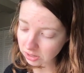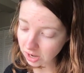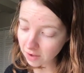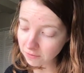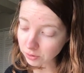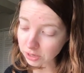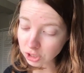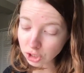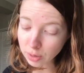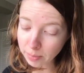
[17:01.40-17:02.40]

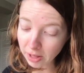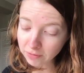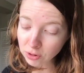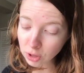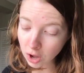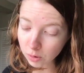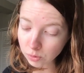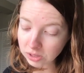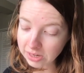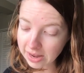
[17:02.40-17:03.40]
coverage to Belva
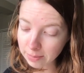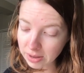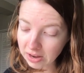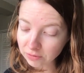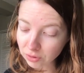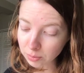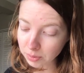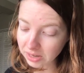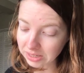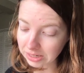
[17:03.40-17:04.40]
Lockwood's campaign
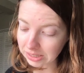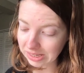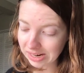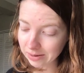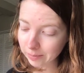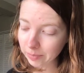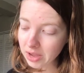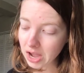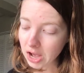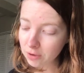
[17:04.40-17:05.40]
presidency.
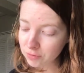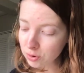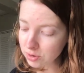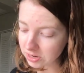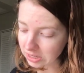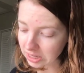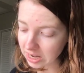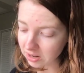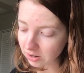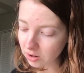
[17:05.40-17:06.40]
A few years
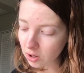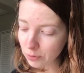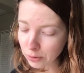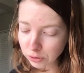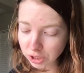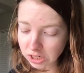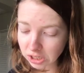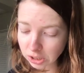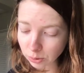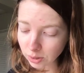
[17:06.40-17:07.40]
later, although she
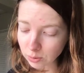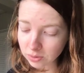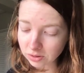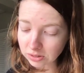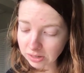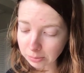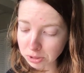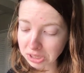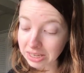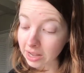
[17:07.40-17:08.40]
disagreed with her
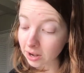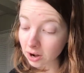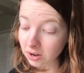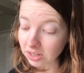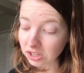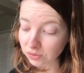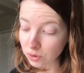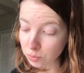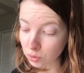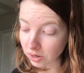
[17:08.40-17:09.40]
subject's anarchist
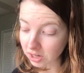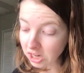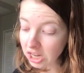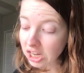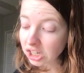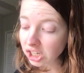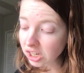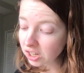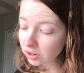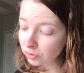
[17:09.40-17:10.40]
viewpoint, she
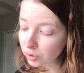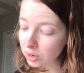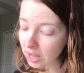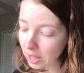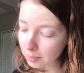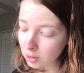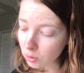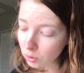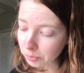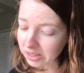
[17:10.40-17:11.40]
interviewed Emma
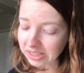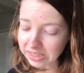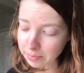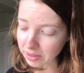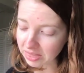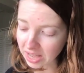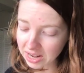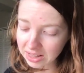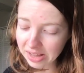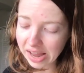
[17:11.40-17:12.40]
Goldman
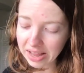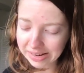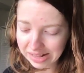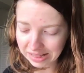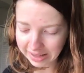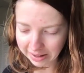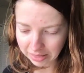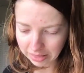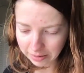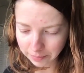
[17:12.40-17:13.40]
sympathetically and at length.